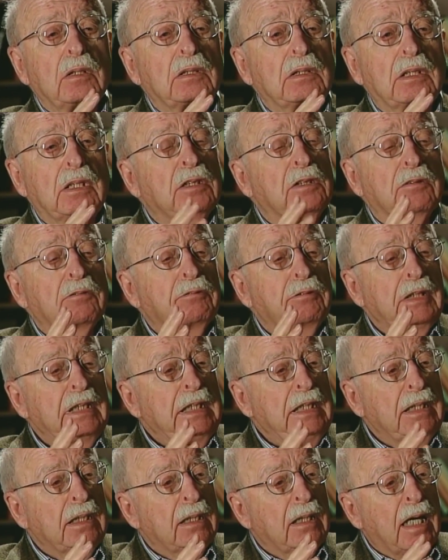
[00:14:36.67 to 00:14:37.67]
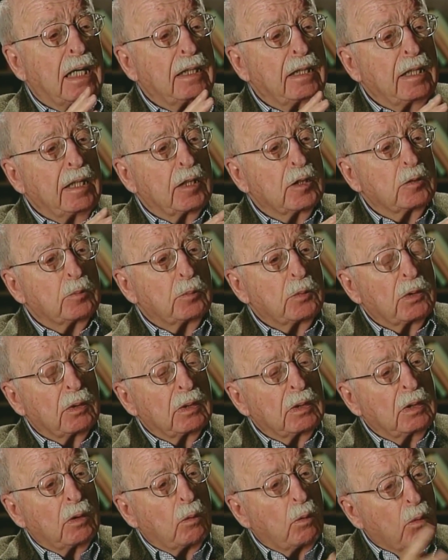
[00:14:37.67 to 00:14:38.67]
schizophrenia, I think, is
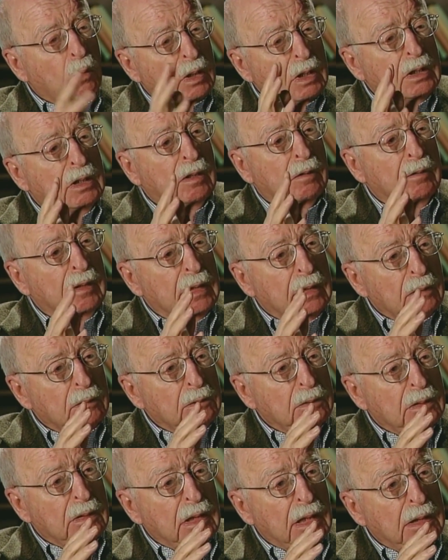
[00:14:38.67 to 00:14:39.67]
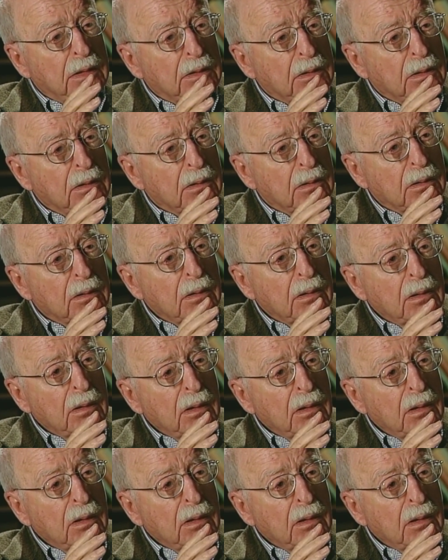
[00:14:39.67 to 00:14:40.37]
more an auditory hallucinations.